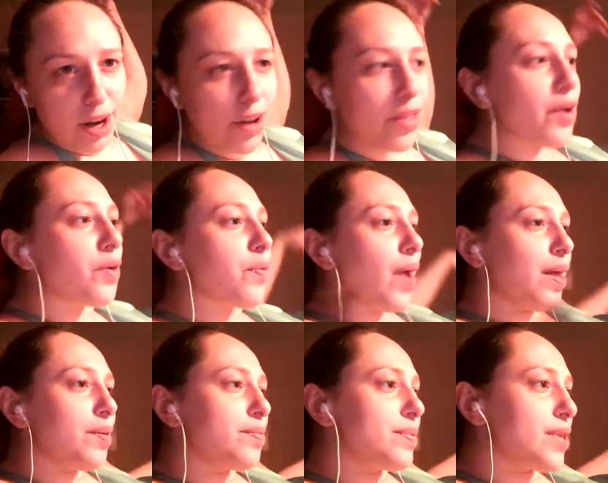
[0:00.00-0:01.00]
there
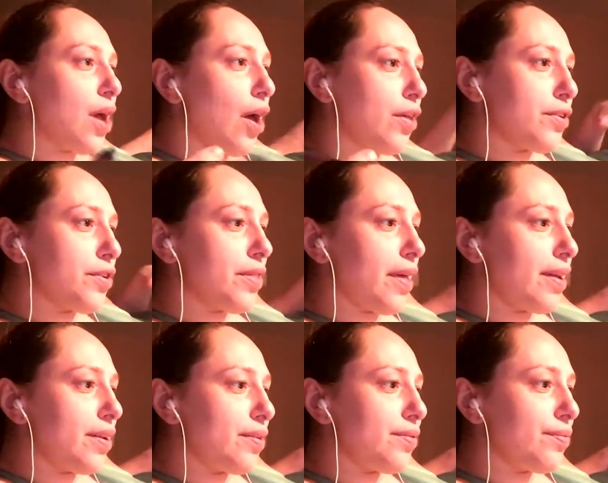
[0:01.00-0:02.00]
realms other
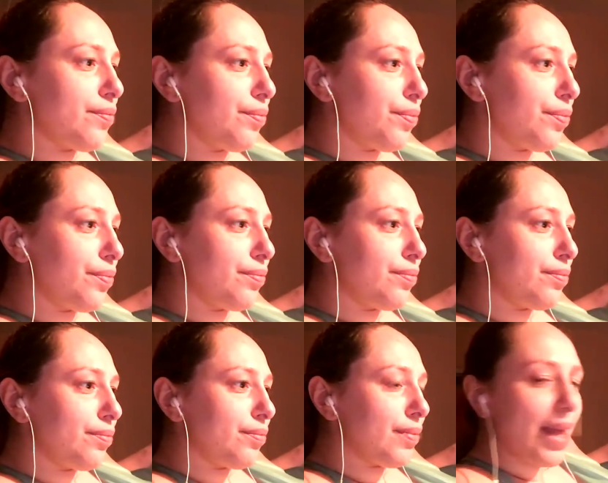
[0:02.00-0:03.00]
than
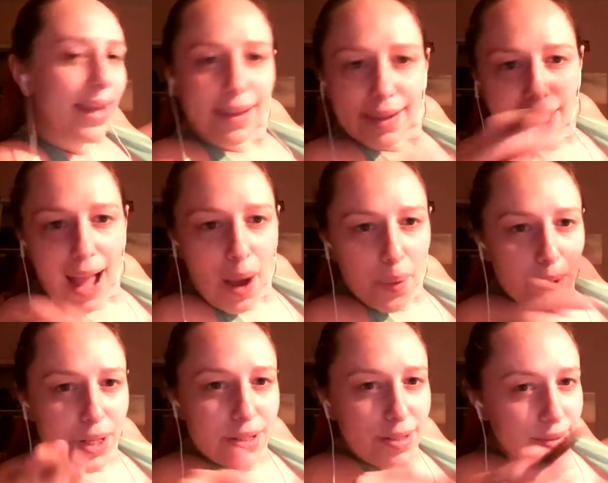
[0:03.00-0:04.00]
like
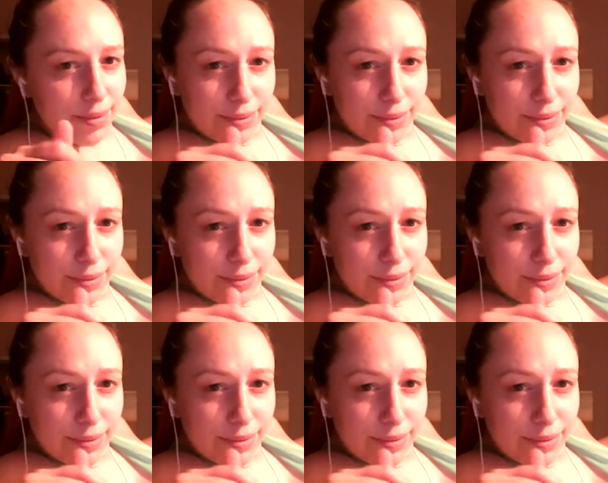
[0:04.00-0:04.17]
ours